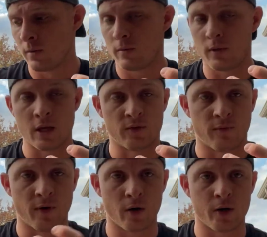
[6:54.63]
is
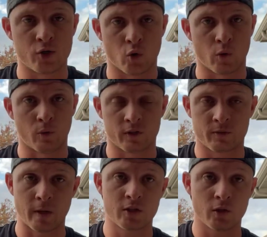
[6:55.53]
very durable,
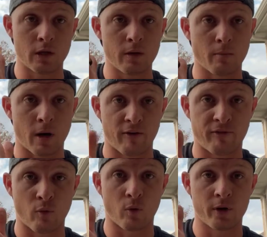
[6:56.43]
especially my
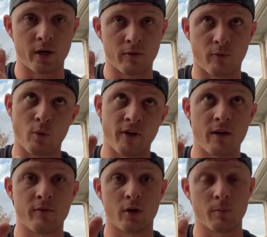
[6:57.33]
4 or
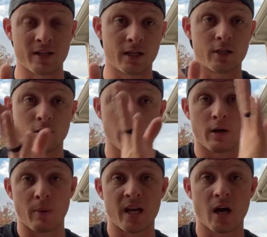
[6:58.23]
5 year, my 6 year,
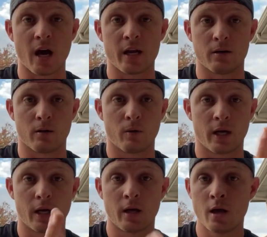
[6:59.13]
and my 9 year,
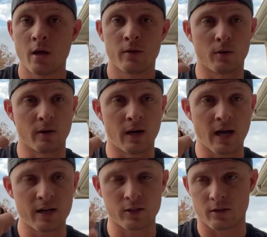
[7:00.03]
okay? They're not just